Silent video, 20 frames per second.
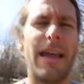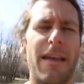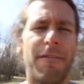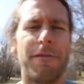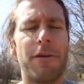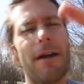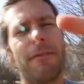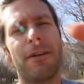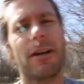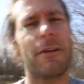
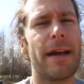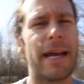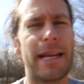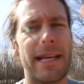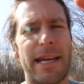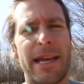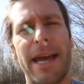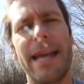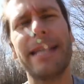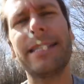If you haven't
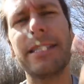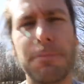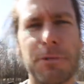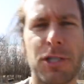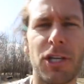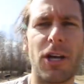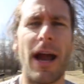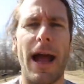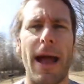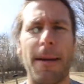already, hit
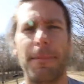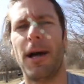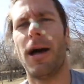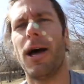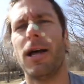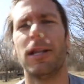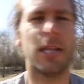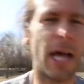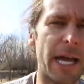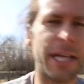subscribe,
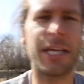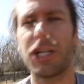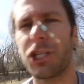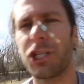like,